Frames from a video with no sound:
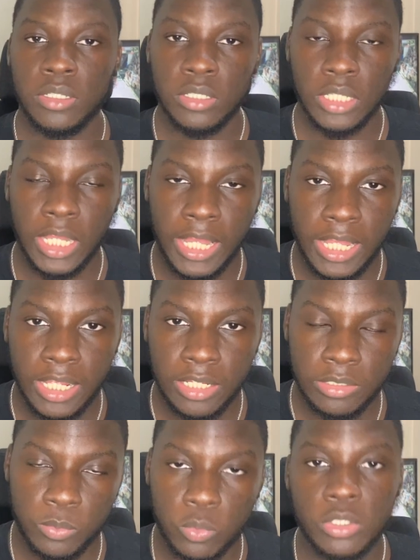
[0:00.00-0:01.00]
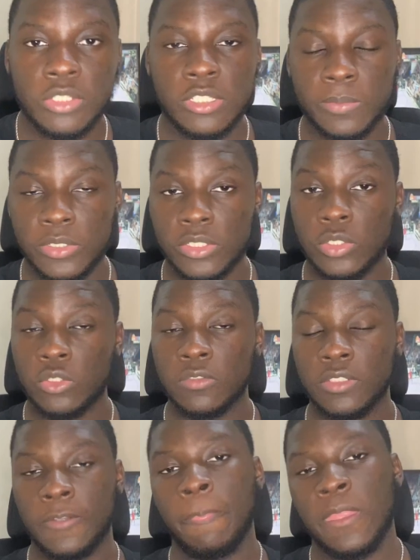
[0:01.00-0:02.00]
and what are you supposed to do with
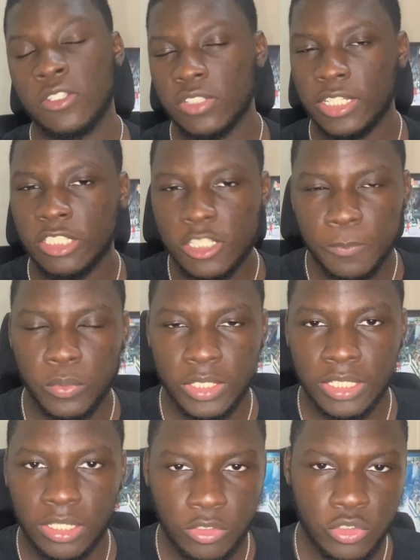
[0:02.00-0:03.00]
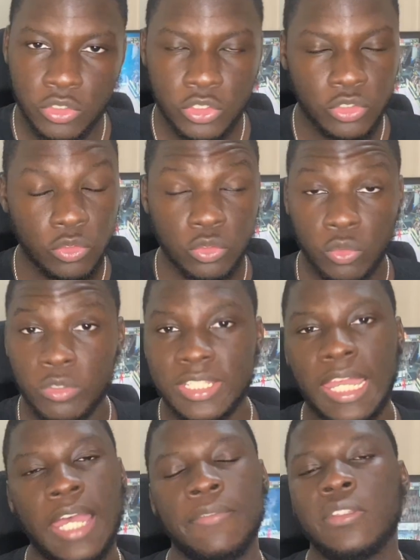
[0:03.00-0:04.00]
it? So at this point now, you should not
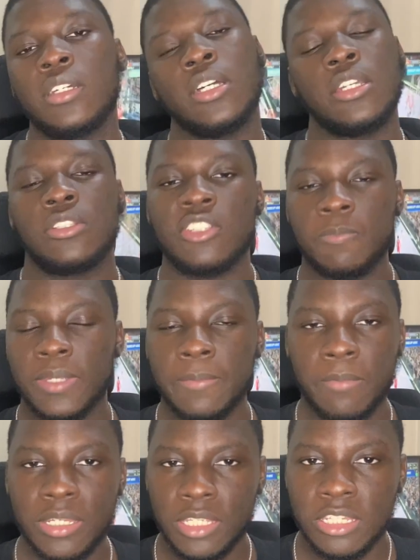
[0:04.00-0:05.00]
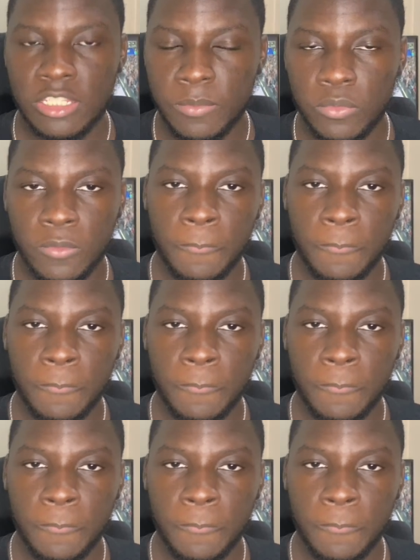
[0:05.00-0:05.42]
have the urge to spend money anymore.